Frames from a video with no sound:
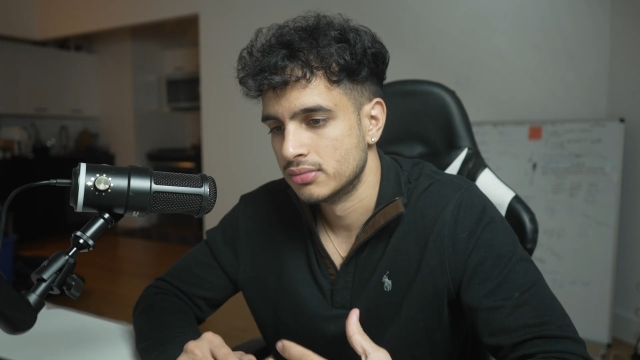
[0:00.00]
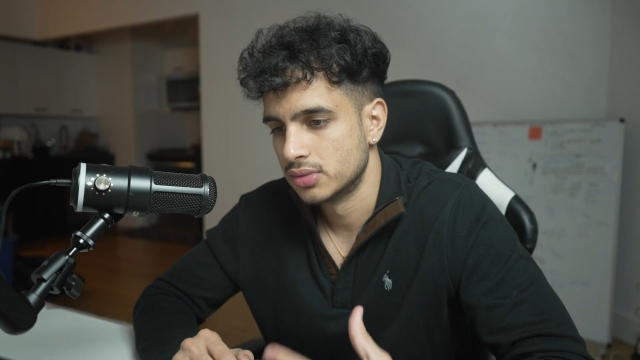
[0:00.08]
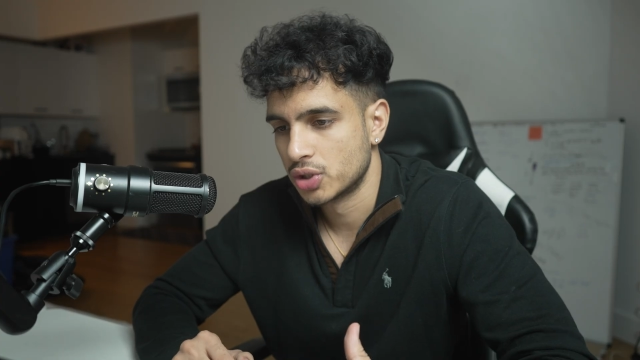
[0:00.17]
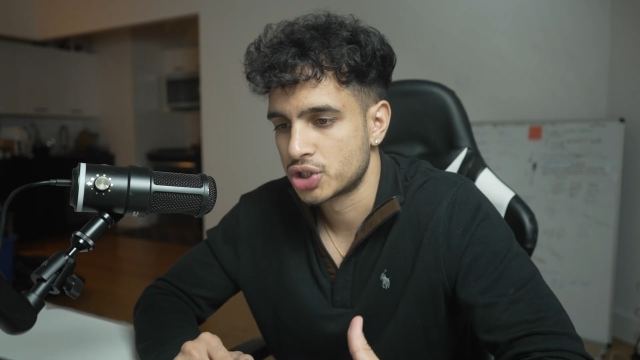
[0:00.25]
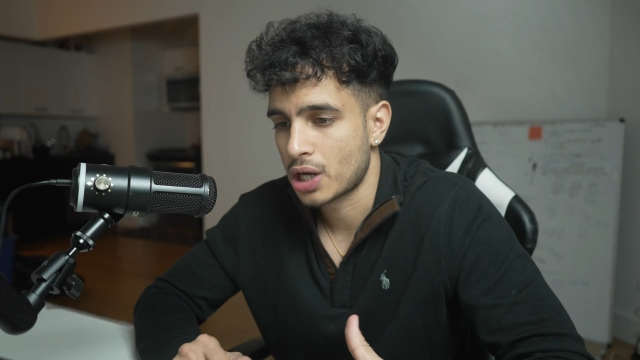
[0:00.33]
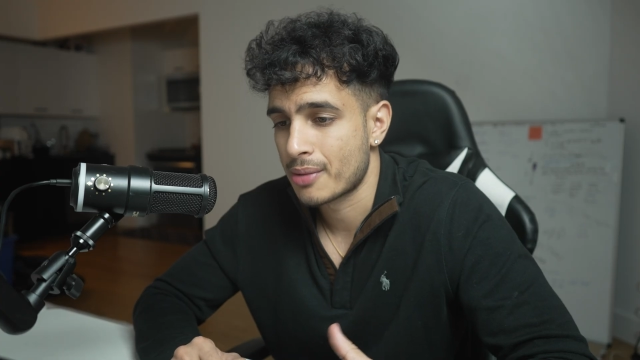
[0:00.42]

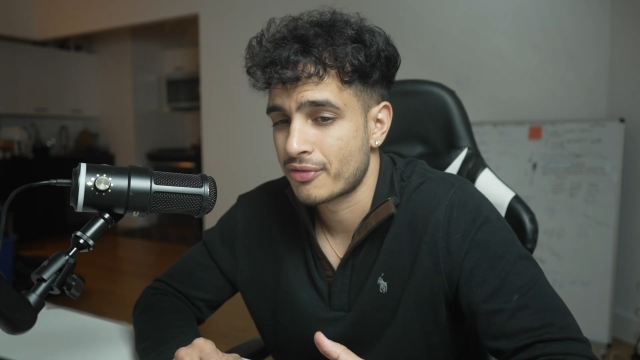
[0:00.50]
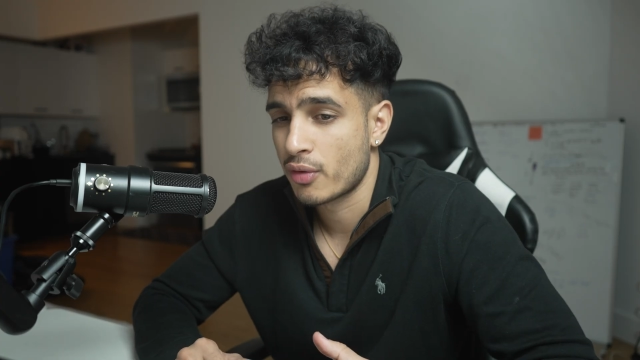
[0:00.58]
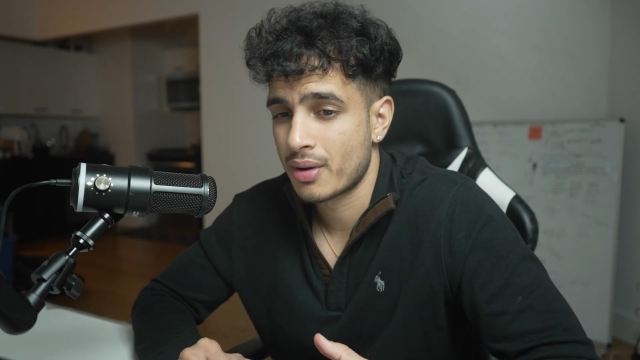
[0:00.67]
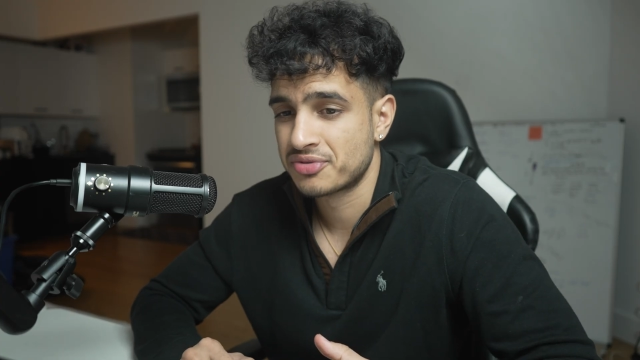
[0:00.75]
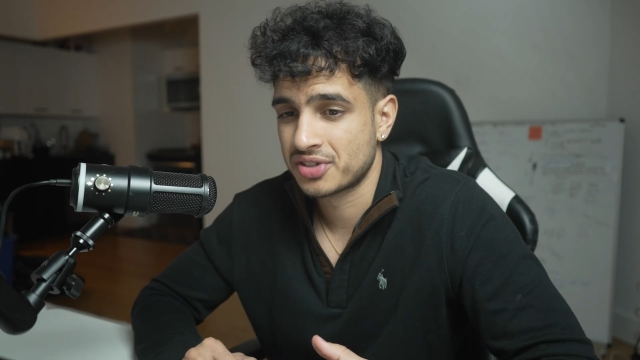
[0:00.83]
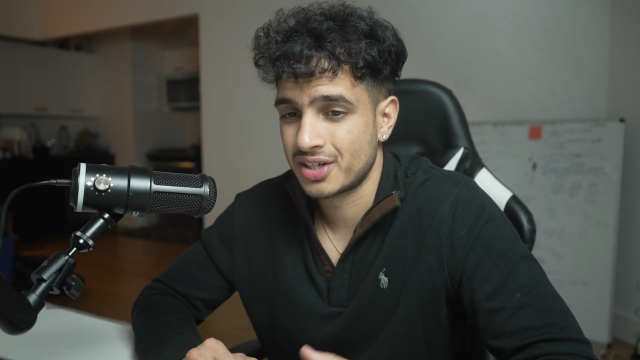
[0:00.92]
Most Shopify
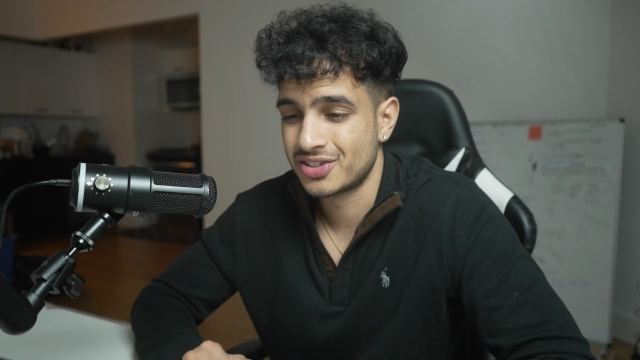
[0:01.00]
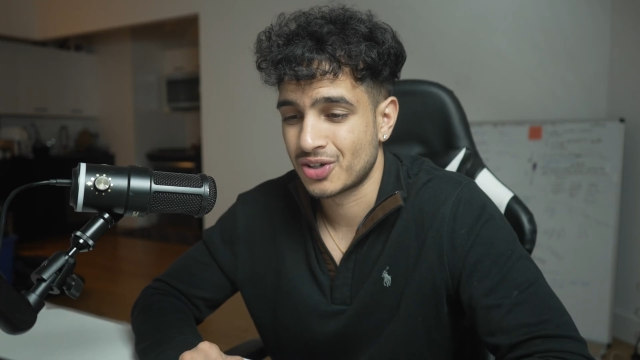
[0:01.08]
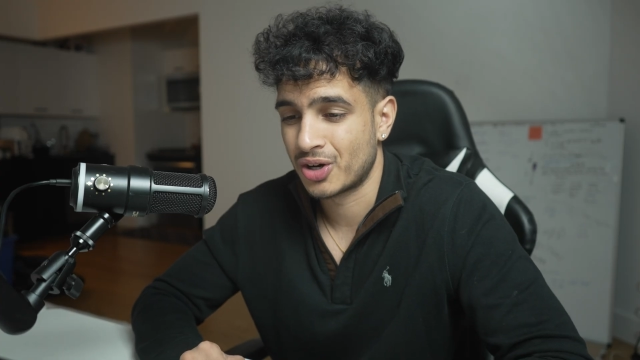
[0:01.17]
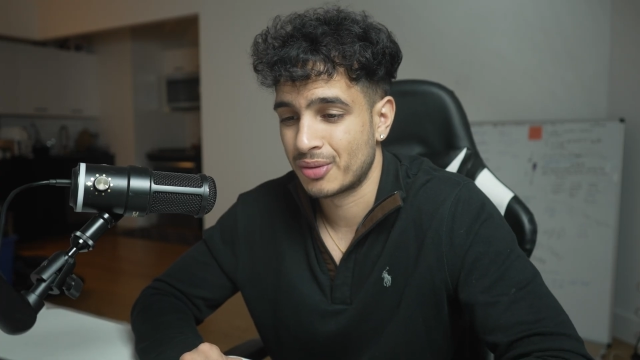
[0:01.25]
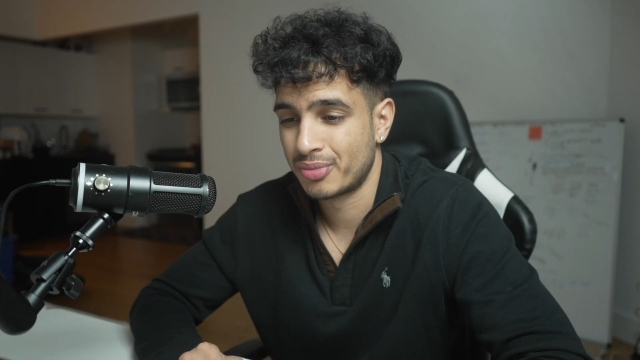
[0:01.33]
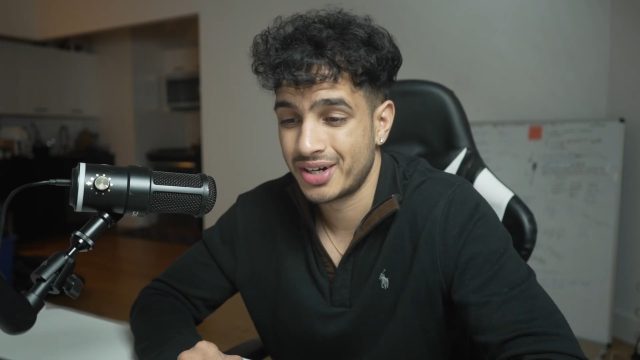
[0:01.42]
websites
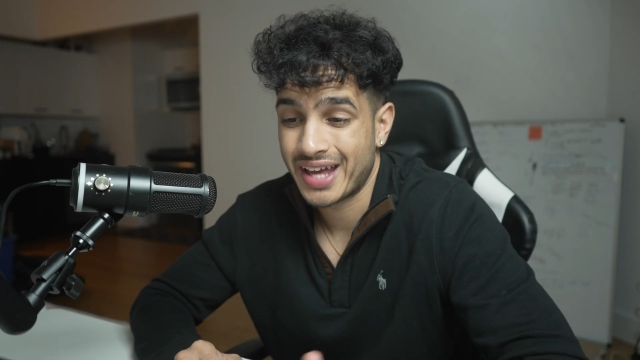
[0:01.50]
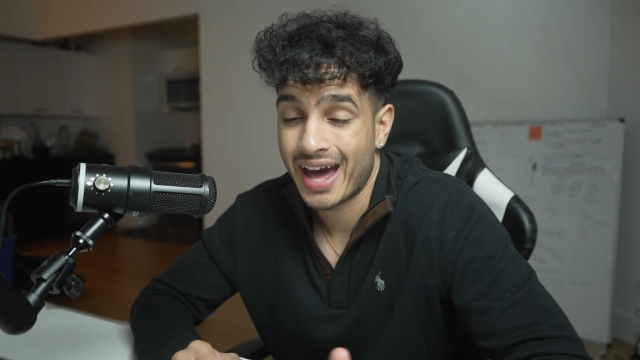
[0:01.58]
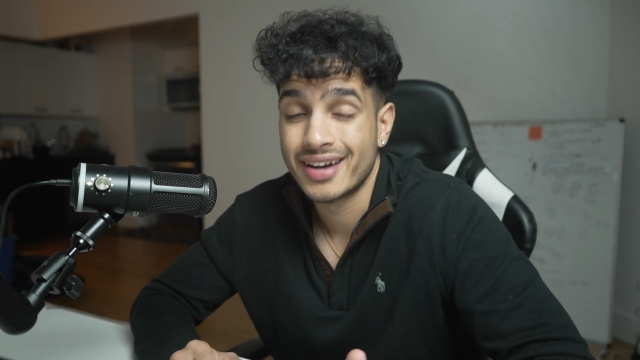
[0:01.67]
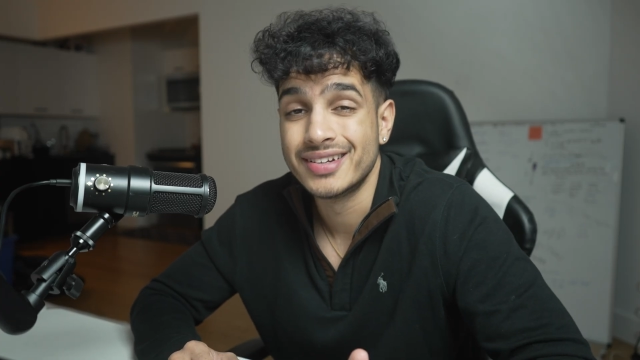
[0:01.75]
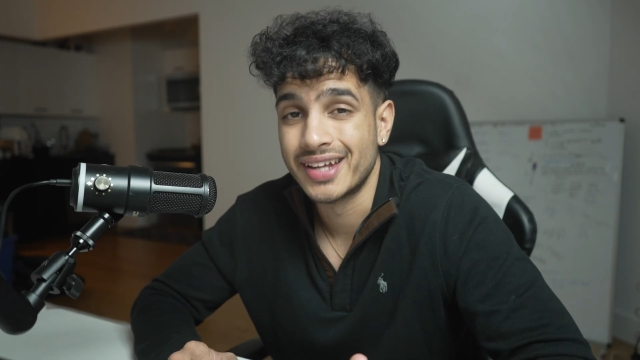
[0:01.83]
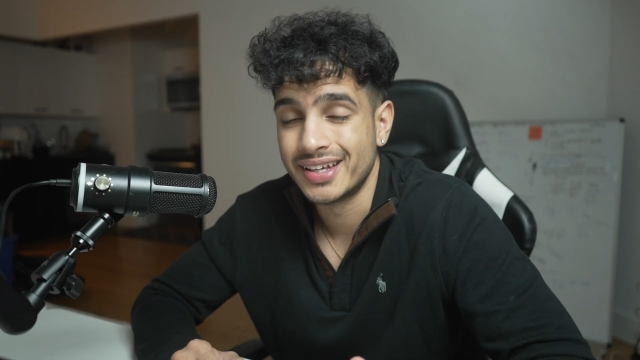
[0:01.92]
are pretty
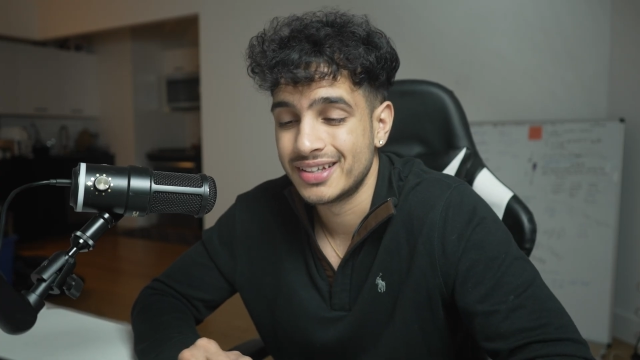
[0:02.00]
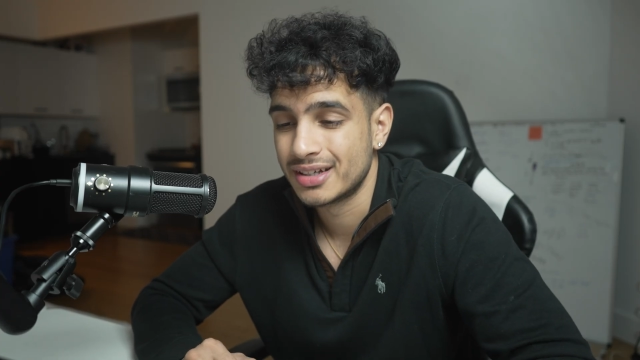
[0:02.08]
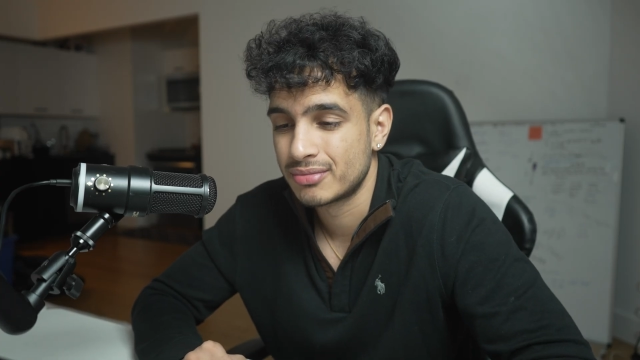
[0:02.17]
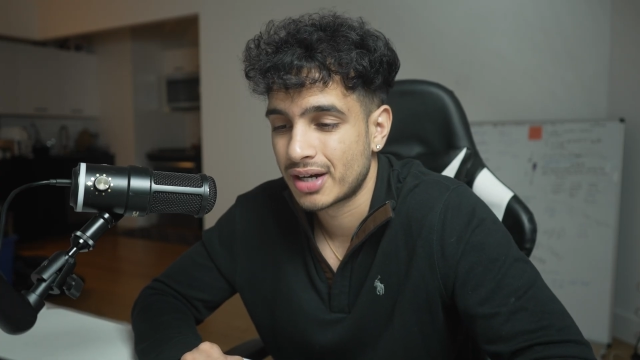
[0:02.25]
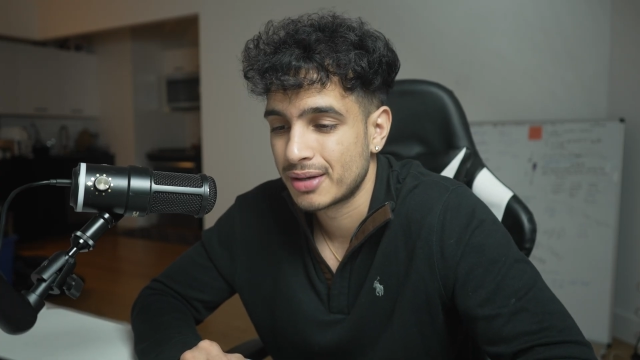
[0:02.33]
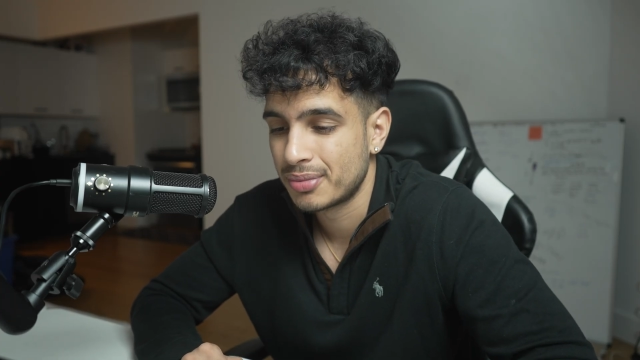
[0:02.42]
out of date,
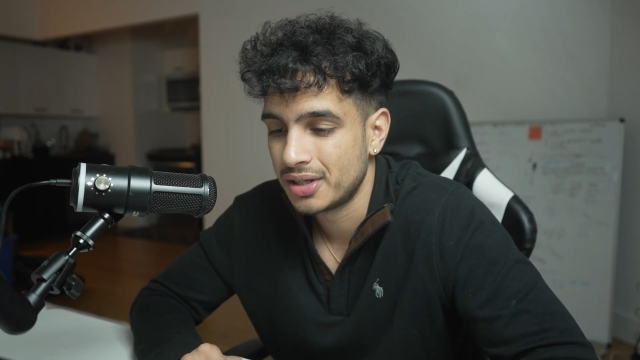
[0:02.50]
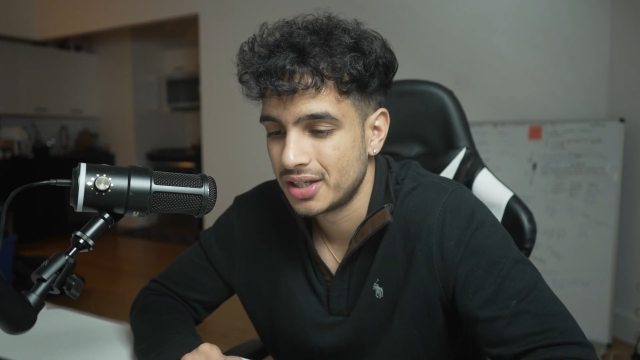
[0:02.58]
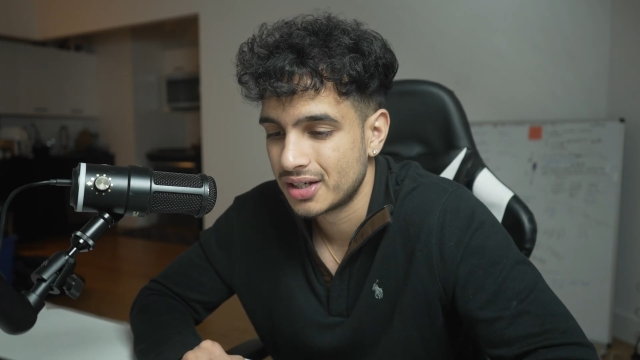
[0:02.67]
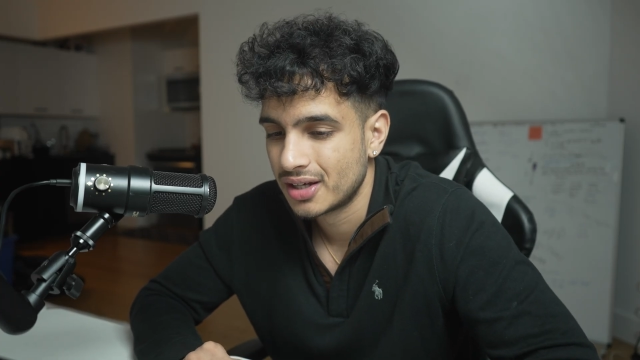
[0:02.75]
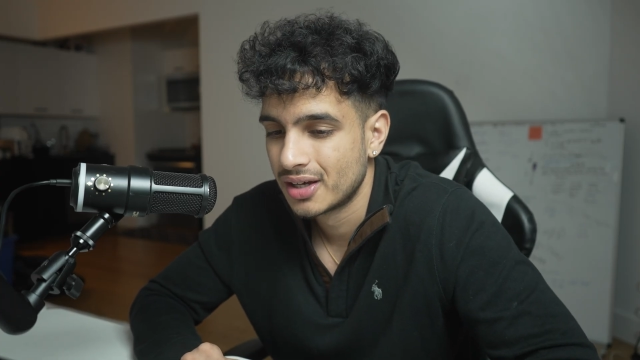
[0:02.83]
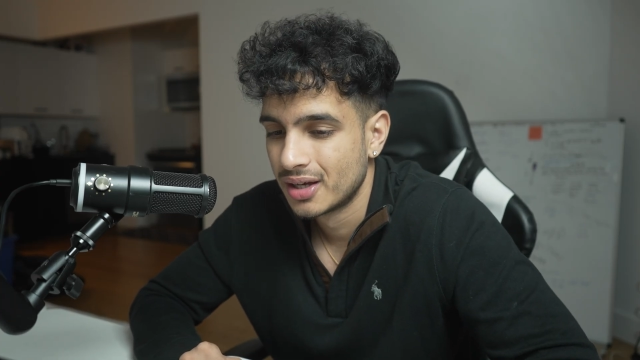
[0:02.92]
in my opinion.